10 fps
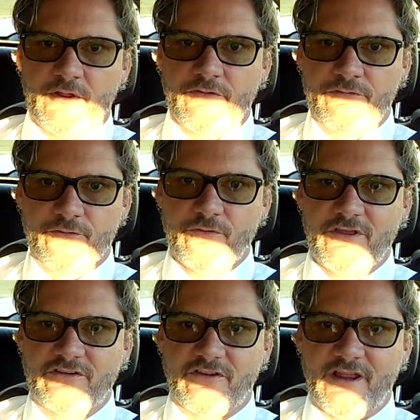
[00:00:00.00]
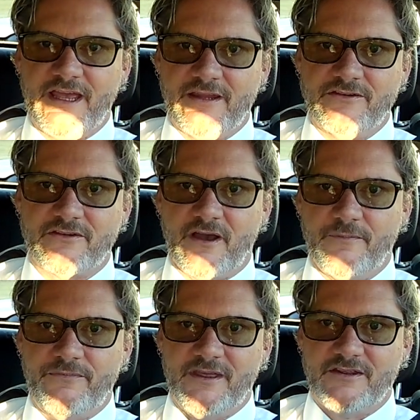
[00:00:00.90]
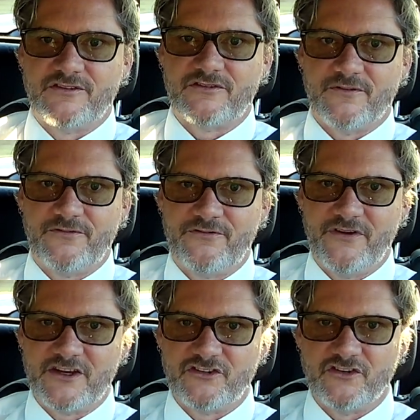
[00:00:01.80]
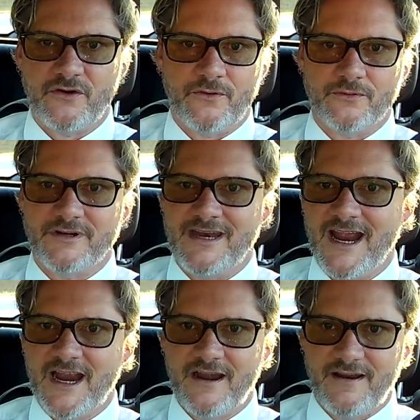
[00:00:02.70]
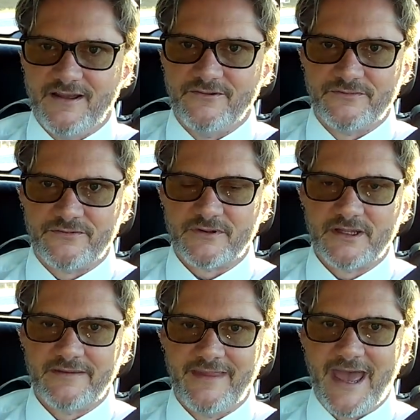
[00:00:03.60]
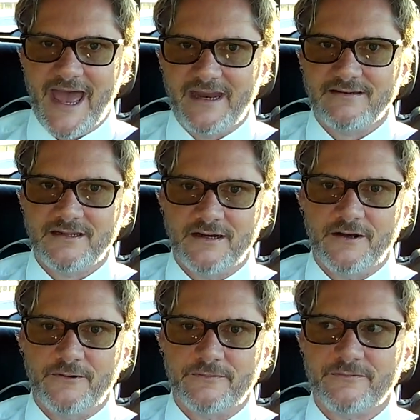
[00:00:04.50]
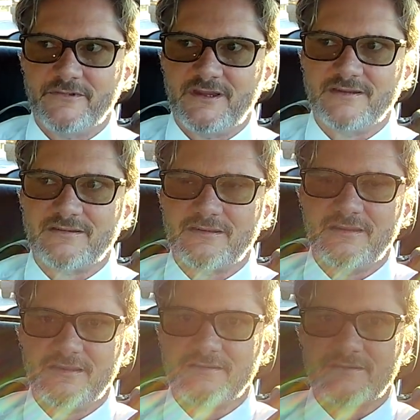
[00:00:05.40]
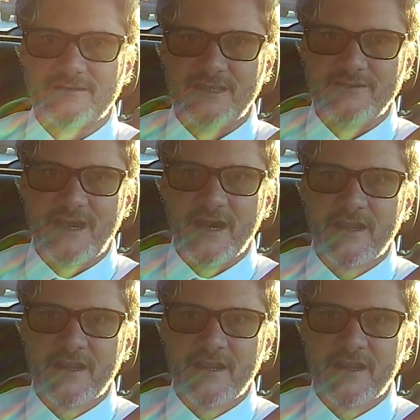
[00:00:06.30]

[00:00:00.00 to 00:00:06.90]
through this lens of this fictional narrative that this entire